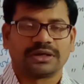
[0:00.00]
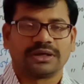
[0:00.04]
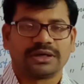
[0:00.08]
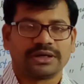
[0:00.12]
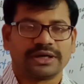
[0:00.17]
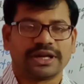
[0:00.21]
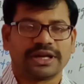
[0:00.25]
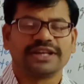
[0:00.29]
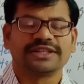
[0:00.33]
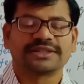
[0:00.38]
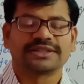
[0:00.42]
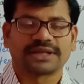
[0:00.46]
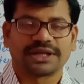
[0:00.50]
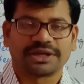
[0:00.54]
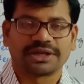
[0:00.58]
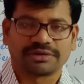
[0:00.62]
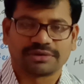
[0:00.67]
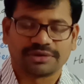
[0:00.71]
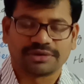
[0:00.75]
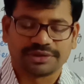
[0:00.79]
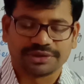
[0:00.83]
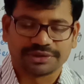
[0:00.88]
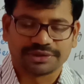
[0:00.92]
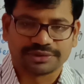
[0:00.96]
dense
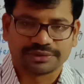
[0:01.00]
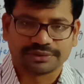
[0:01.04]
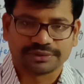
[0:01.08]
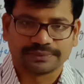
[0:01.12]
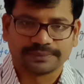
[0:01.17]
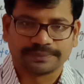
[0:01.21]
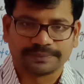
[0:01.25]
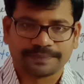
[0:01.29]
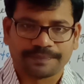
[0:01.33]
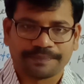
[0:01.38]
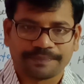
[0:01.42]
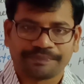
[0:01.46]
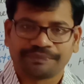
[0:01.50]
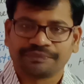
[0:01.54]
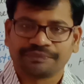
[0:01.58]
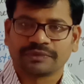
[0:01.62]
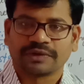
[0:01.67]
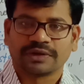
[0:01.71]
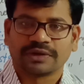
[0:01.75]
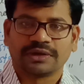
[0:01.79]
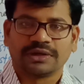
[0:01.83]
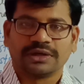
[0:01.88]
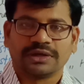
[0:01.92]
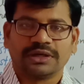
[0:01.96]
connective tissue.
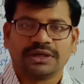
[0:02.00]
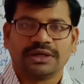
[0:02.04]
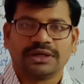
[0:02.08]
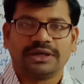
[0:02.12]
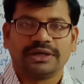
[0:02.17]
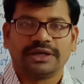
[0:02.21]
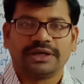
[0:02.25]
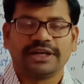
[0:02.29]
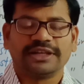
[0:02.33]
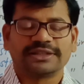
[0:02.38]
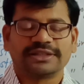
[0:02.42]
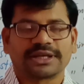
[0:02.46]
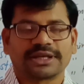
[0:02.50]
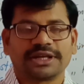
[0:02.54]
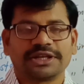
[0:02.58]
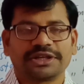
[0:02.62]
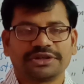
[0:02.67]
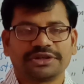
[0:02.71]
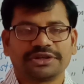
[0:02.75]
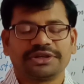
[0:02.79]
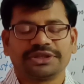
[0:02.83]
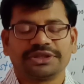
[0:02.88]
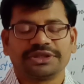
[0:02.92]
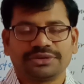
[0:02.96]
Dense
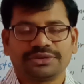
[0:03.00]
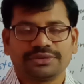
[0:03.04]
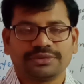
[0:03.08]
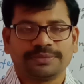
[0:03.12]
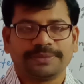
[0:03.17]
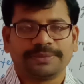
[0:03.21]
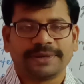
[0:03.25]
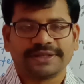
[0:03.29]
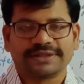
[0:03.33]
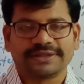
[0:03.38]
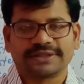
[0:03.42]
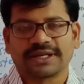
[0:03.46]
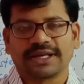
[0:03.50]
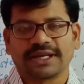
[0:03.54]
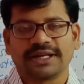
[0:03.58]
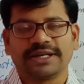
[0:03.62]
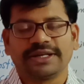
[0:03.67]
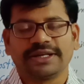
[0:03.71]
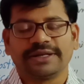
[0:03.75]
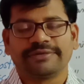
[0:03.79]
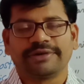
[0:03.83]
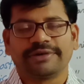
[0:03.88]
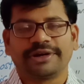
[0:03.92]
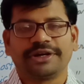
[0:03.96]
connective tissue
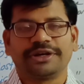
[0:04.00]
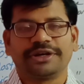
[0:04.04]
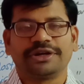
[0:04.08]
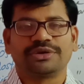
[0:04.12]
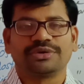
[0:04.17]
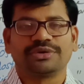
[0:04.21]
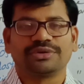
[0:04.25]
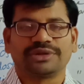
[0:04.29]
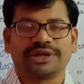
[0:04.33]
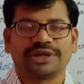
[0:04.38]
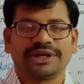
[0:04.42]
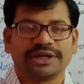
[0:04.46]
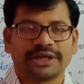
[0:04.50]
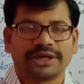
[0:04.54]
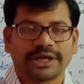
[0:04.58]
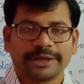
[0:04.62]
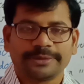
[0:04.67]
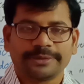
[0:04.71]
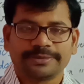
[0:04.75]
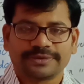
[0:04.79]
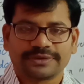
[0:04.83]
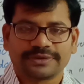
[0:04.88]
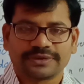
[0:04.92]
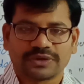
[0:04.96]
basically divided into three
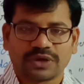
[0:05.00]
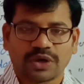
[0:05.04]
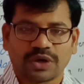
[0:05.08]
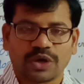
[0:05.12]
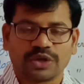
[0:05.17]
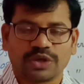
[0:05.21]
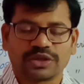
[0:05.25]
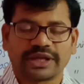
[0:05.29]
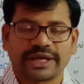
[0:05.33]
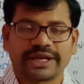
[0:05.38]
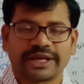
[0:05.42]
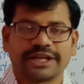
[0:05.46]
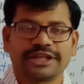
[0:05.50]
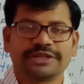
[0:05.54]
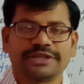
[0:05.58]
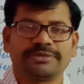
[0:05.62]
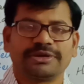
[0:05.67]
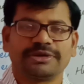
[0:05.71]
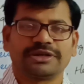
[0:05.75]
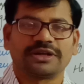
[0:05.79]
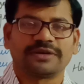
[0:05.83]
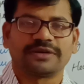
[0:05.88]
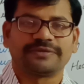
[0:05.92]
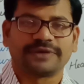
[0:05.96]
types on the
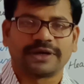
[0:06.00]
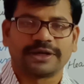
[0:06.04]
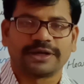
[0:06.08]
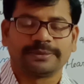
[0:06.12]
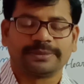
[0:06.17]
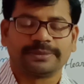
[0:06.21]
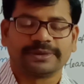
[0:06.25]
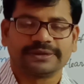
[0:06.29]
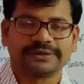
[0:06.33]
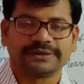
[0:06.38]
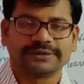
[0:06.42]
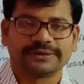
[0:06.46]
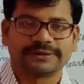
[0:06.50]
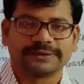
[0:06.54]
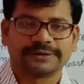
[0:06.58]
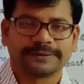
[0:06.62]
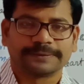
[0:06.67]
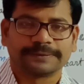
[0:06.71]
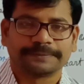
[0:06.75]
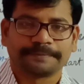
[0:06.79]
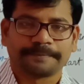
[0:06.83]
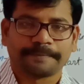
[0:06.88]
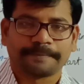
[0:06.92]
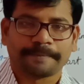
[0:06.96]
arrangement of fibers.
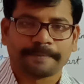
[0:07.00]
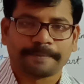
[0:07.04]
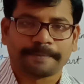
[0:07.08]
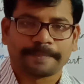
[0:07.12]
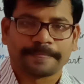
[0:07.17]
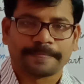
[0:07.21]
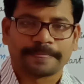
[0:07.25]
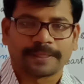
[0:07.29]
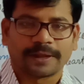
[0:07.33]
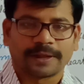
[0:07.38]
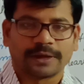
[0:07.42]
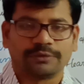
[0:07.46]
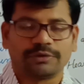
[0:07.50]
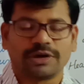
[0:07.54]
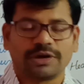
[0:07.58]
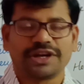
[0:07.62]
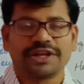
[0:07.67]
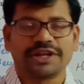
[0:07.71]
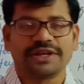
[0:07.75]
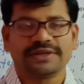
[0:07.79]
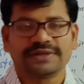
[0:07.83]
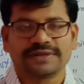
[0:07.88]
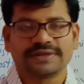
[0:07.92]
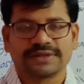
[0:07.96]

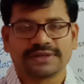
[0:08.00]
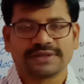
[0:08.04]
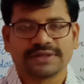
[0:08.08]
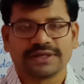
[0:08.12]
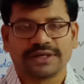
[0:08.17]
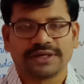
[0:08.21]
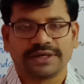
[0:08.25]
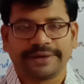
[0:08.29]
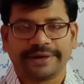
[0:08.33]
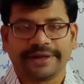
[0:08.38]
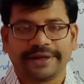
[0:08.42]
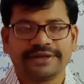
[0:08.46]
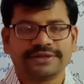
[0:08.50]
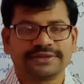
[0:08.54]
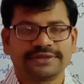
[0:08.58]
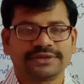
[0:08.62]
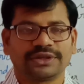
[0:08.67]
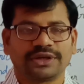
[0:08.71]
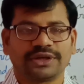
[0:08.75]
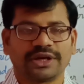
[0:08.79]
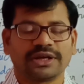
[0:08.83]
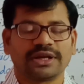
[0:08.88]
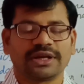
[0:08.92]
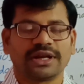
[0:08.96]
One is dense
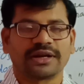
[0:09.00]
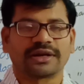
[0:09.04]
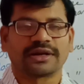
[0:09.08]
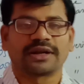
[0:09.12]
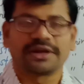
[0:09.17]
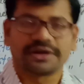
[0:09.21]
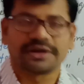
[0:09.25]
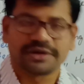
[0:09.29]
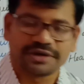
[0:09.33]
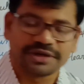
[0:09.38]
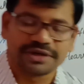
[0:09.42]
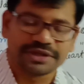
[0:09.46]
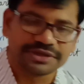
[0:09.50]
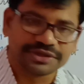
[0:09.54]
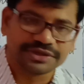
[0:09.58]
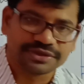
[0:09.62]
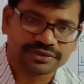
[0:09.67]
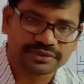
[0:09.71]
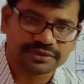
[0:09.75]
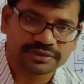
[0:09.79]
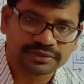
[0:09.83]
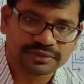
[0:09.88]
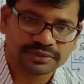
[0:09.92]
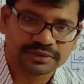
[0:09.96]
regular connective
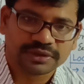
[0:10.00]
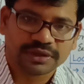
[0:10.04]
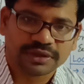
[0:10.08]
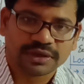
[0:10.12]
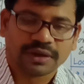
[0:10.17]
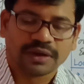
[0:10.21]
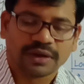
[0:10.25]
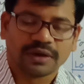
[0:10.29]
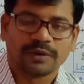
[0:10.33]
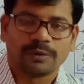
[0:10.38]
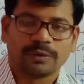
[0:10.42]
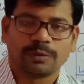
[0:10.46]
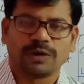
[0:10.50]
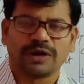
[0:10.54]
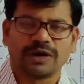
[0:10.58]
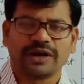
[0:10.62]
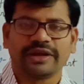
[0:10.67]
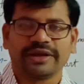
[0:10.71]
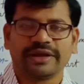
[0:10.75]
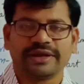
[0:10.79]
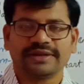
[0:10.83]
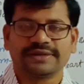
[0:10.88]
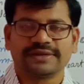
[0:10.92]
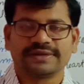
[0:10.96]
tissue, one
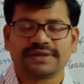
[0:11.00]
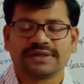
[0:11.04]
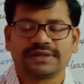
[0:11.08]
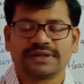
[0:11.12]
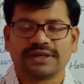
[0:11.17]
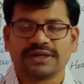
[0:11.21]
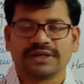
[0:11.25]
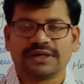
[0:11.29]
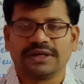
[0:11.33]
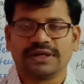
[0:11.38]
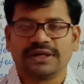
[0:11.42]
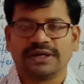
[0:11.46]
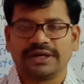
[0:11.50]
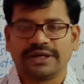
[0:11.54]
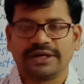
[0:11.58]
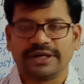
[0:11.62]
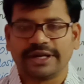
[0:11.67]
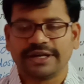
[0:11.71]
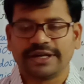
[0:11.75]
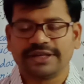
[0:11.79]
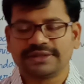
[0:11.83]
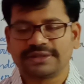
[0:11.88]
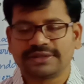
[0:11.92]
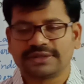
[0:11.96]
is
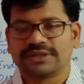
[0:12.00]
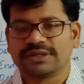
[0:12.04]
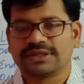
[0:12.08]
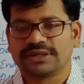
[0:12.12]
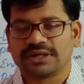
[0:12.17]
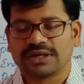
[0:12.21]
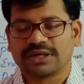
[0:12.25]
dense